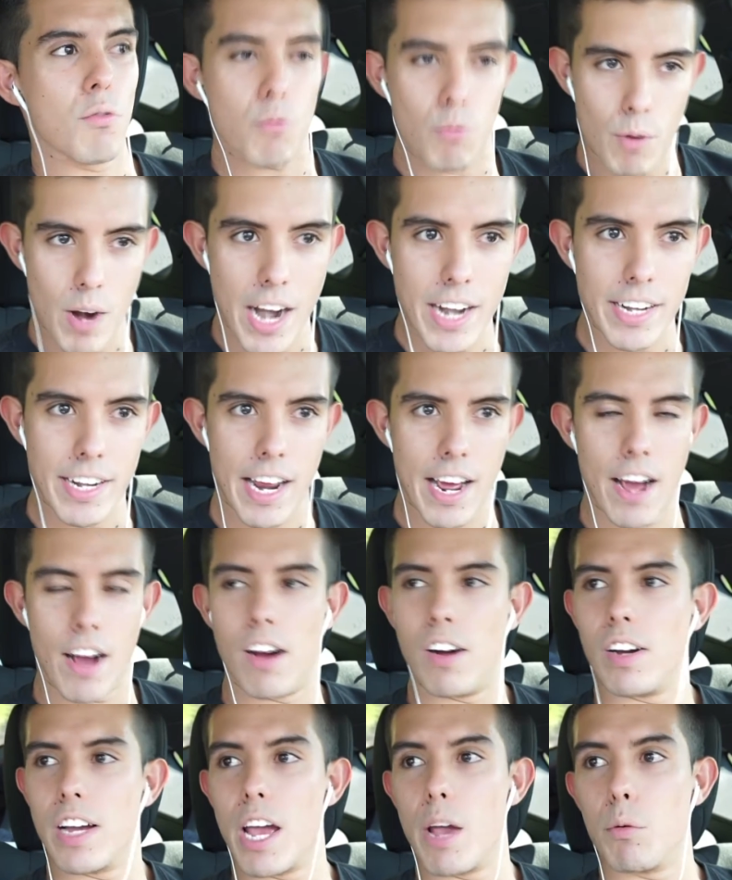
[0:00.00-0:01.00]
right
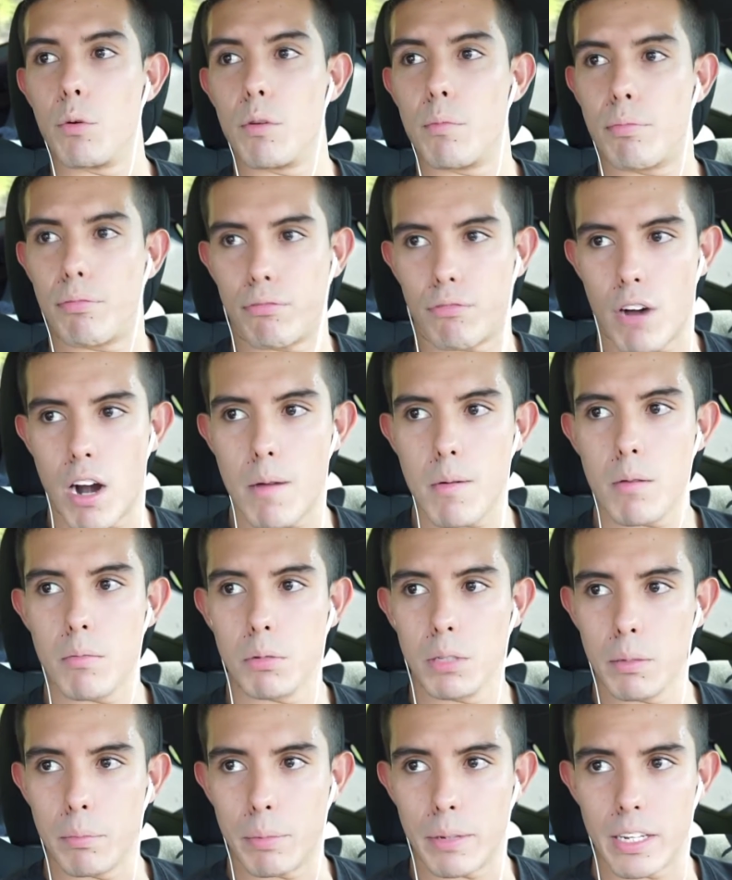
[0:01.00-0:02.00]
now, it would
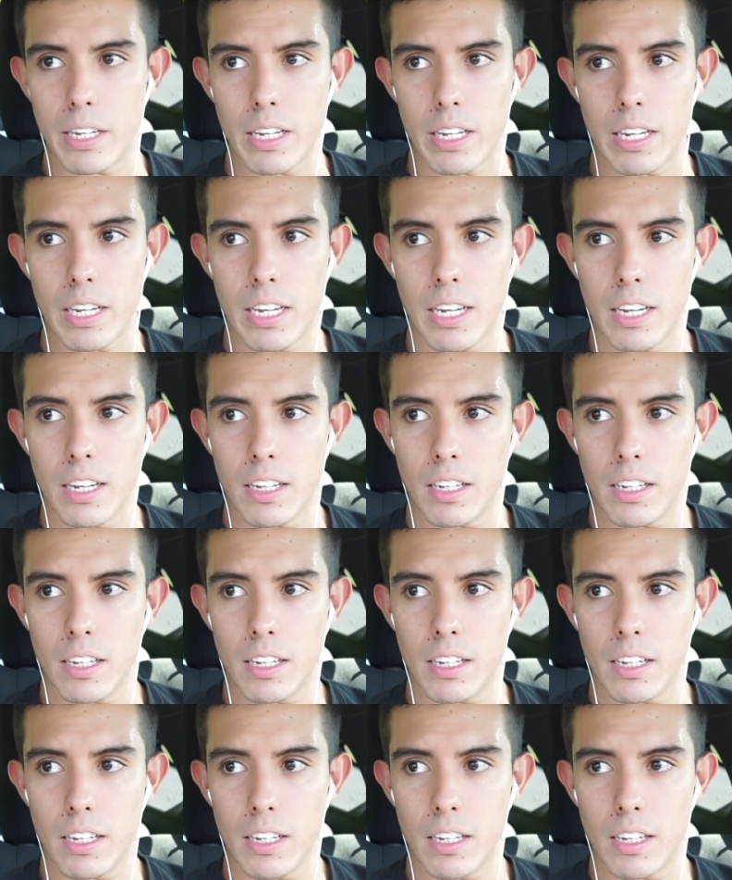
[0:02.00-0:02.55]
probably be.